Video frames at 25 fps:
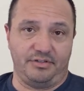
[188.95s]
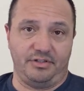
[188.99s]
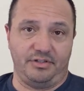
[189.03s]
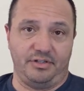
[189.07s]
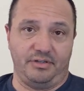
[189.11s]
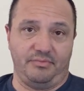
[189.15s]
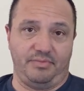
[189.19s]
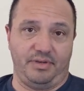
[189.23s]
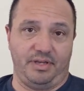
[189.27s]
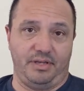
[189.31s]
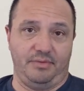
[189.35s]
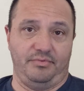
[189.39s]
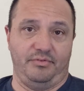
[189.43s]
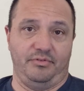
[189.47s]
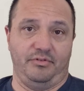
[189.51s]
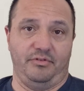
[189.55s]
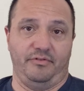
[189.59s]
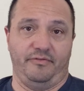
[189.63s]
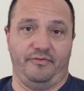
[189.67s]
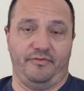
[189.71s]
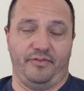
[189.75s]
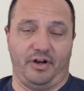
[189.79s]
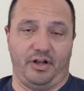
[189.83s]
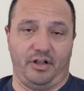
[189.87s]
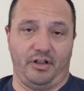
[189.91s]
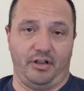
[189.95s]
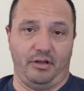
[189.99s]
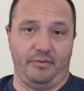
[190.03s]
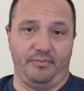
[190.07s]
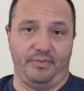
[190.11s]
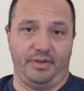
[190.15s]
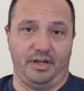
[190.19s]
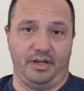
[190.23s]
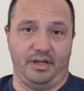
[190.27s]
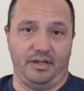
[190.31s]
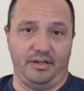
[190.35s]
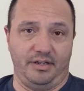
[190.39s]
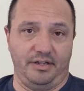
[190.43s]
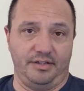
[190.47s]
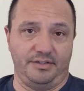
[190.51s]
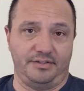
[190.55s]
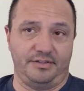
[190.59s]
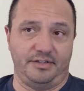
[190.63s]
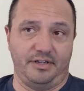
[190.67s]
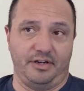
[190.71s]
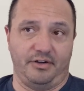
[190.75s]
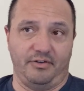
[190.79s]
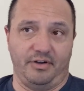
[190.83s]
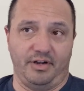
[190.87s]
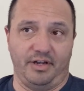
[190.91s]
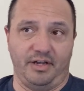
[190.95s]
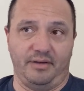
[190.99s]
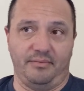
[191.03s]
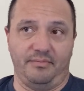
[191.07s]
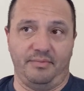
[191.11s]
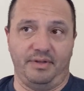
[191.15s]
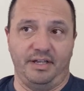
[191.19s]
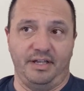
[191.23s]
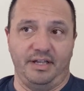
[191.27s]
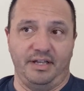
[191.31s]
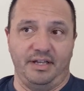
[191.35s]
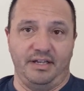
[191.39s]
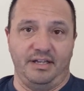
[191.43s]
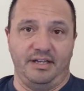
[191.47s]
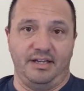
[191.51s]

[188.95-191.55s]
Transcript: to the people who follow me on Instagram.